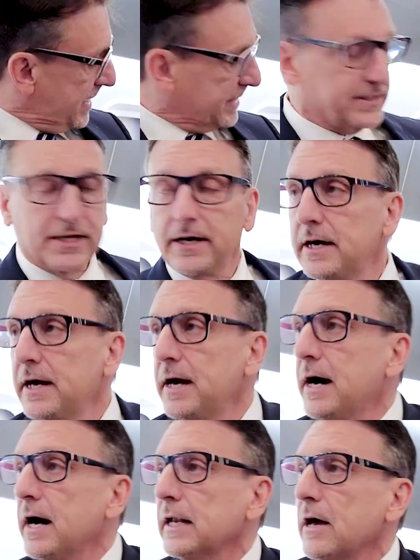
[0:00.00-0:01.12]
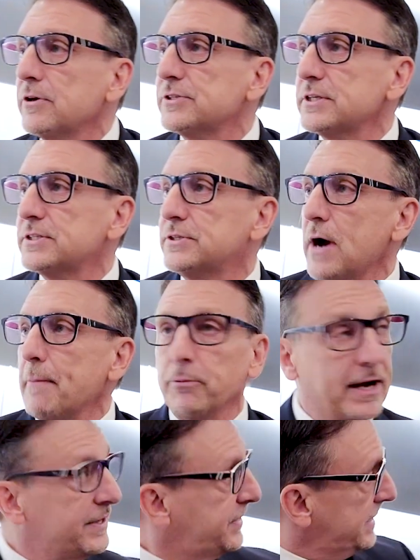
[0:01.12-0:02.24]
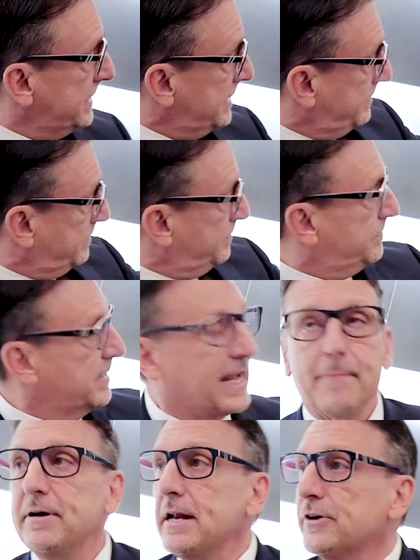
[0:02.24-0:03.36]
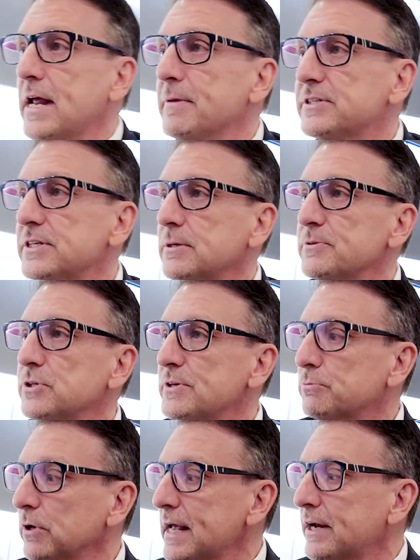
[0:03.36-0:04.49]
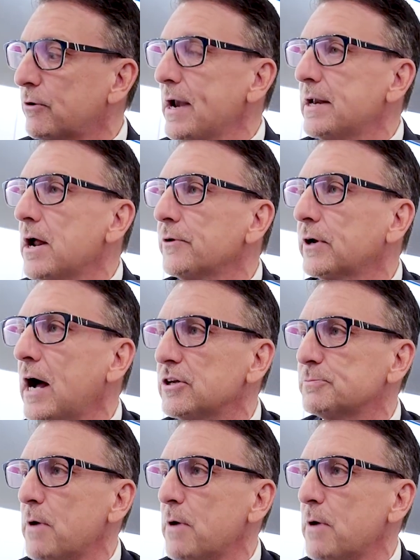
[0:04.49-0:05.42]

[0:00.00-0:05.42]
that allows us to operate the cabin entertainment system. So it's really integrated other Collins